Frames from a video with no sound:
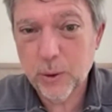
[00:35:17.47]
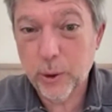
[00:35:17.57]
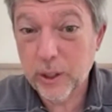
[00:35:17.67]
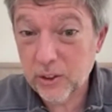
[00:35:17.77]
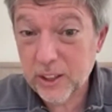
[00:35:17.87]

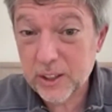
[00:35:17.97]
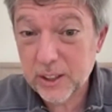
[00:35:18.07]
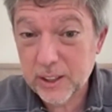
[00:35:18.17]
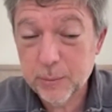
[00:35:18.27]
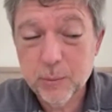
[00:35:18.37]

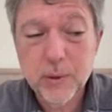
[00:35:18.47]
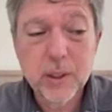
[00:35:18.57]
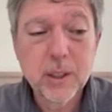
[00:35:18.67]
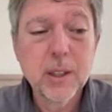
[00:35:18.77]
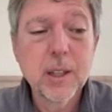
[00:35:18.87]
organizationally.
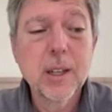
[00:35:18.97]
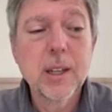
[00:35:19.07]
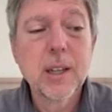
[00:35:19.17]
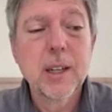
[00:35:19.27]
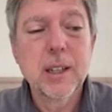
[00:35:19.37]

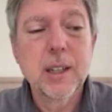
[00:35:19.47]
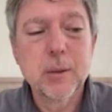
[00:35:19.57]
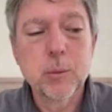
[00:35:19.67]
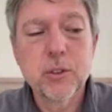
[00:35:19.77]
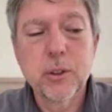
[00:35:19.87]

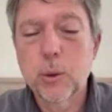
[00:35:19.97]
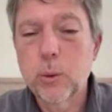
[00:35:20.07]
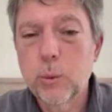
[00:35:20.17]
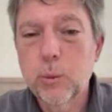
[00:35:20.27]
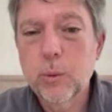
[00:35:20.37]

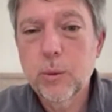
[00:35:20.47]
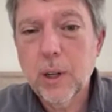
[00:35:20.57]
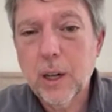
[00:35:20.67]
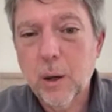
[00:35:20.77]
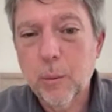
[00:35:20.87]
So
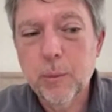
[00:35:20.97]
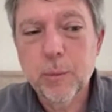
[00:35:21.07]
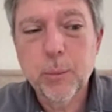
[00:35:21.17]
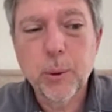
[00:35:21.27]
our